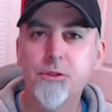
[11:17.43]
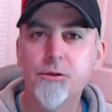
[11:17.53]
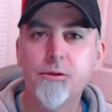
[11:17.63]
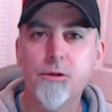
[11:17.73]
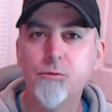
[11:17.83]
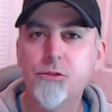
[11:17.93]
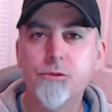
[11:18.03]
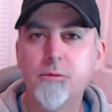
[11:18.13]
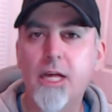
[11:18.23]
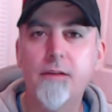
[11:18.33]
with the Nerd Herd, we
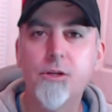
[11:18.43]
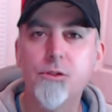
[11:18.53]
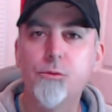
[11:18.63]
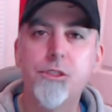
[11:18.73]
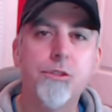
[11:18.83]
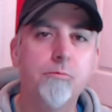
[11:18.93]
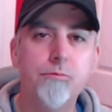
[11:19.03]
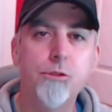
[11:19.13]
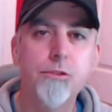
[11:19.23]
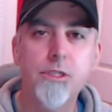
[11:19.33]
stream live on Twitch
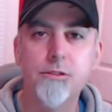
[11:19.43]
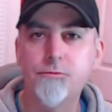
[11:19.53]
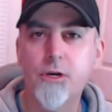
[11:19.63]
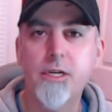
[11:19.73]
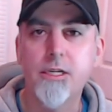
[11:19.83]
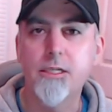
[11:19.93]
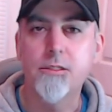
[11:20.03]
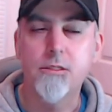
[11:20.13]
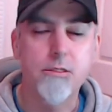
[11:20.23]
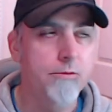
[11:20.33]
Tuesdays and Friday
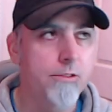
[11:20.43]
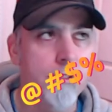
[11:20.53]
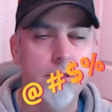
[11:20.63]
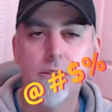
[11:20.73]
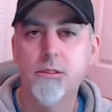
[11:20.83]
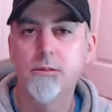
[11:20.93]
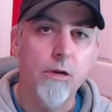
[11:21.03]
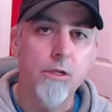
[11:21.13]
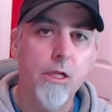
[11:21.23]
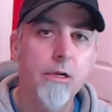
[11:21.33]
nights.
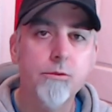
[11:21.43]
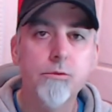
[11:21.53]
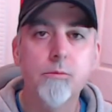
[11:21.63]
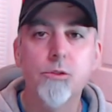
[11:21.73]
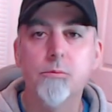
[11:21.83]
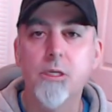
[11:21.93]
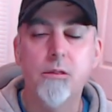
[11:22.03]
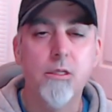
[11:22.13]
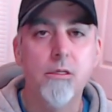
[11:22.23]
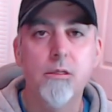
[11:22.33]
Now, a lot of streamers might
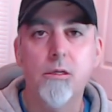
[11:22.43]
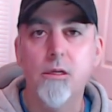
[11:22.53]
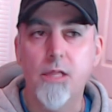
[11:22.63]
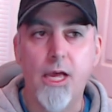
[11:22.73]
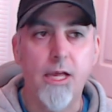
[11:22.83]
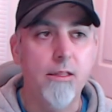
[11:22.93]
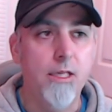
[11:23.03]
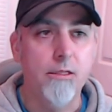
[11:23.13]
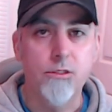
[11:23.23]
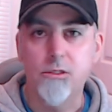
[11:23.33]
think that
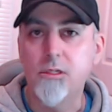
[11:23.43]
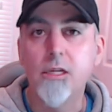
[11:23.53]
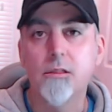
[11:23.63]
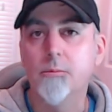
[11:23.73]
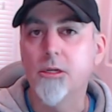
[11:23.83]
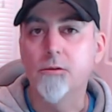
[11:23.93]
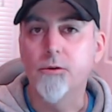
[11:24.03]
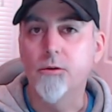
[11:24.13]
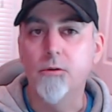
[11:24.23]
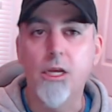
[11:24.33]
they can just take their
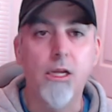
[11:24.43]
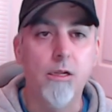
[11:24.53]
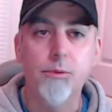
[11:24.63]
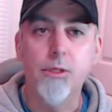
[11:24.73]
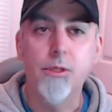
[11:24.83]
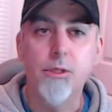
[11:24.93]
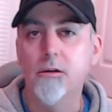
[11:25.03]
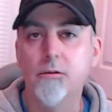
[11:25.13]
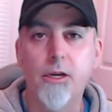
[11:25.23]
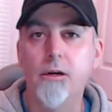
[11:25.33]
microphone and plug it in,
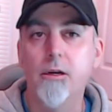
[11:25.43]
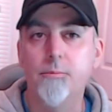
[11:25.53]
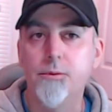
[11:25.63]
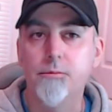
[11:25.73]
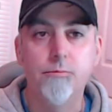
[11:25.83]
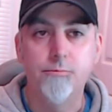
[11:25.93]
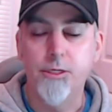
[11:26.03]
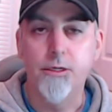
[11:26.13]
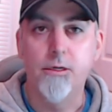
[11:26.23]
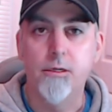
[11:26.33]
fire up
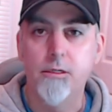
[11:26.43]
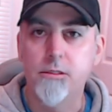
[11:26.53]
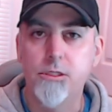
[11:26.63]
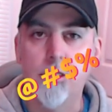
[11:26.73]
their...